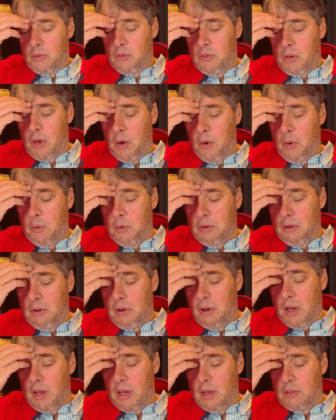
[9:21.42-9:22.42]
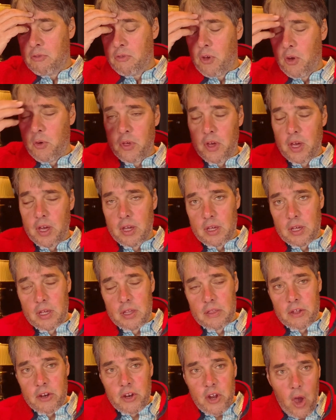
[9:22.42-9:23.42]
So the
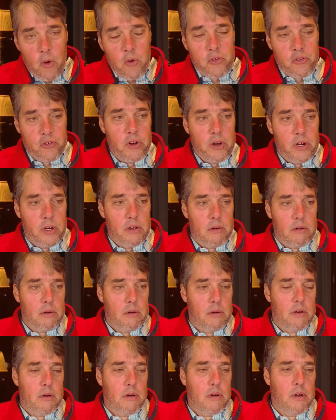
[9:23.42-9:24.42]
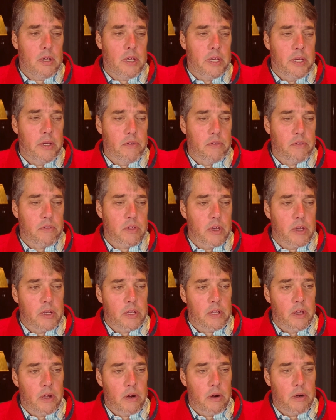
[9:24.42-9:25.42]
notion is
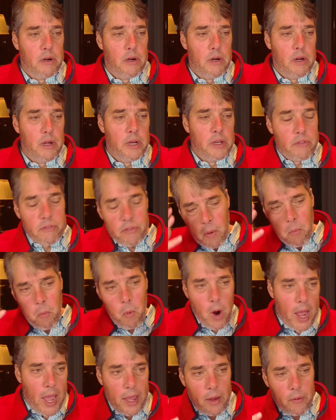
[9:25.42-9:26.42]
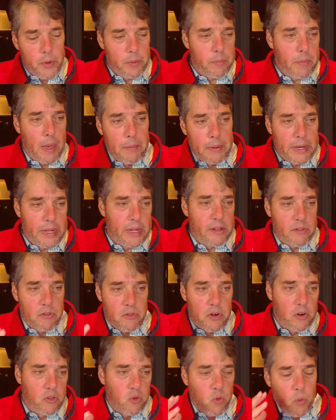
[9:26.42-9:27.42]
that there, in some way, we maybe need to
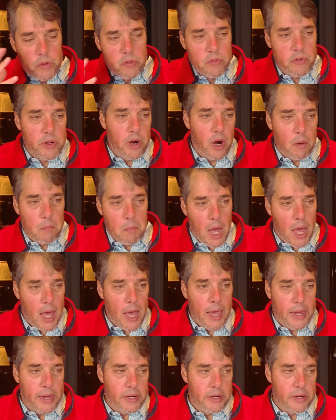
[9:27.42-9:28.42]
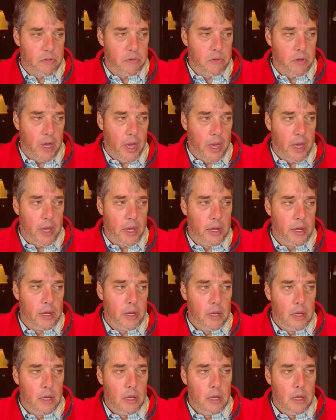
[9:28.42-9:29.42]
start twisting our mind to
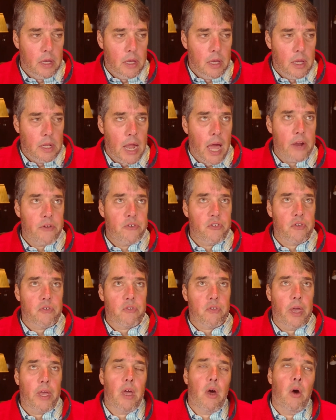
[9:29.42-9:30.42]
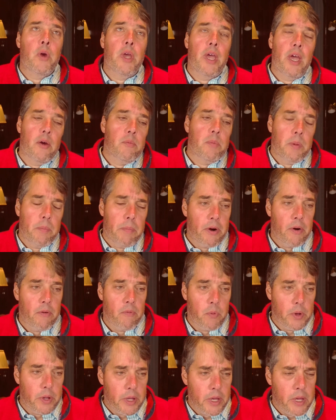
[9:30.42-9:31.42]
say, not just like, oh, yeah, it'd be
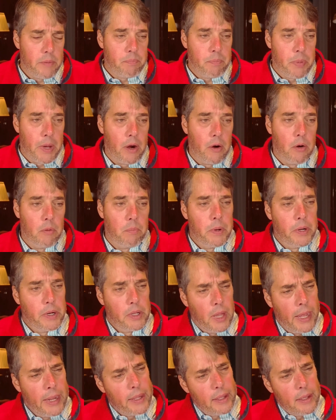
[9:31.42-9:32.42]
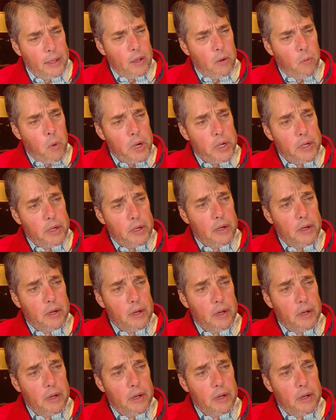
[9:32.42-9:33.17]
better if we eat better, but like, what